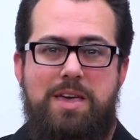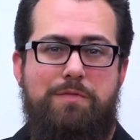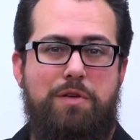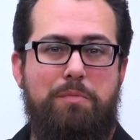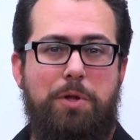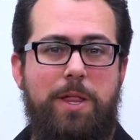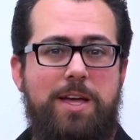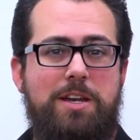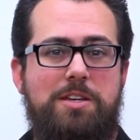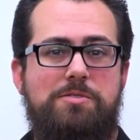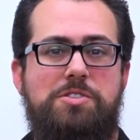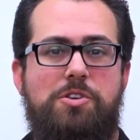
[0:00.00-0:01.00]
If you plan
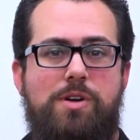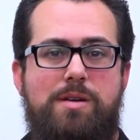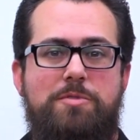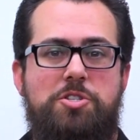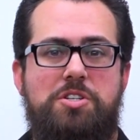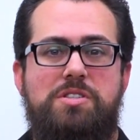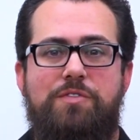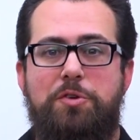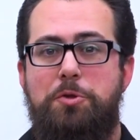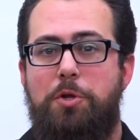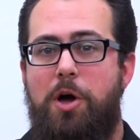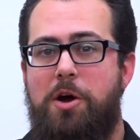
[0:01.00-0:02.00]
to use your images for
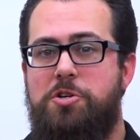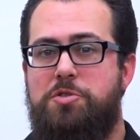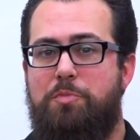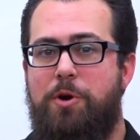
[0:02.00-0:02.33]
large